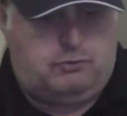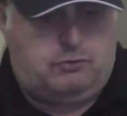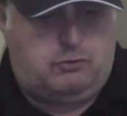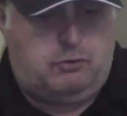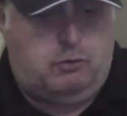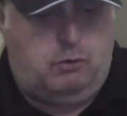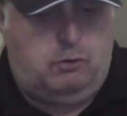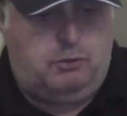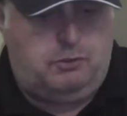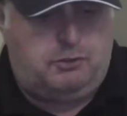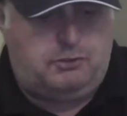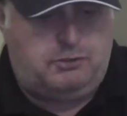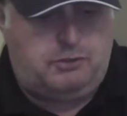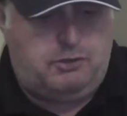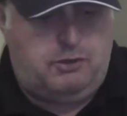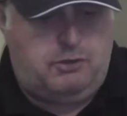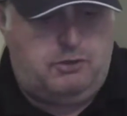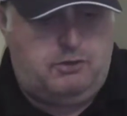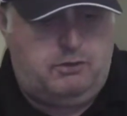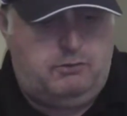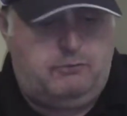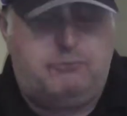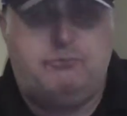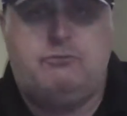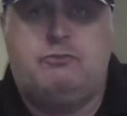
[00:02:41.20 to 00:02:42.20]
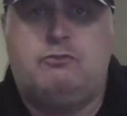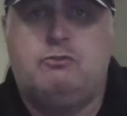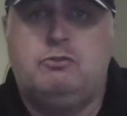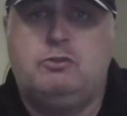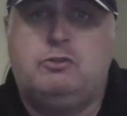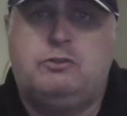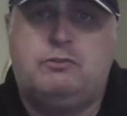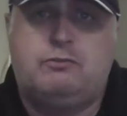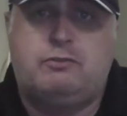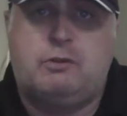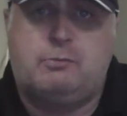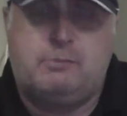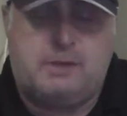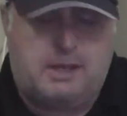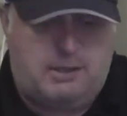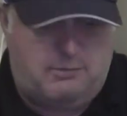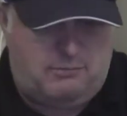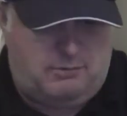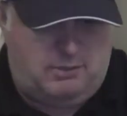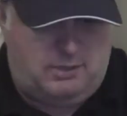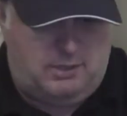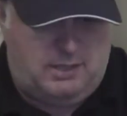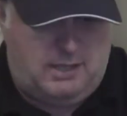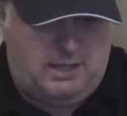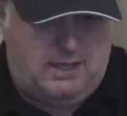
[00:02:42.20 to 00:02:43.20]
called Eternal Fruits from
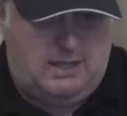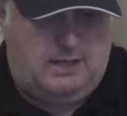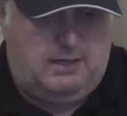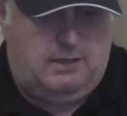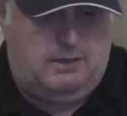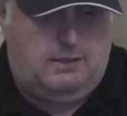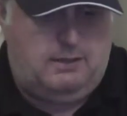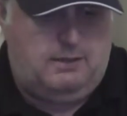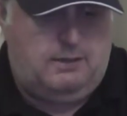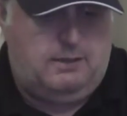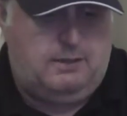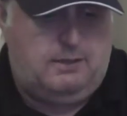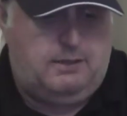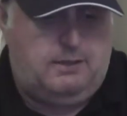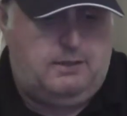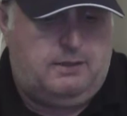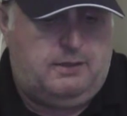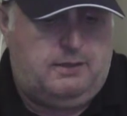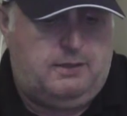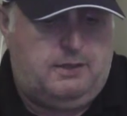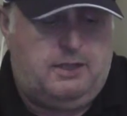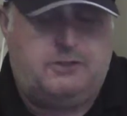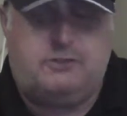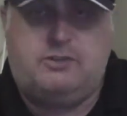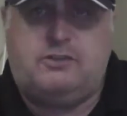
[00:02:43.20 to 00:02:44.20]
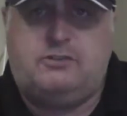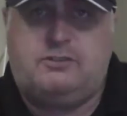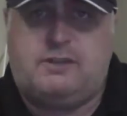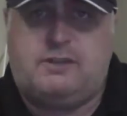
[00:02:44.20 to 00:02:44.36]
Heaven and Hell. It's a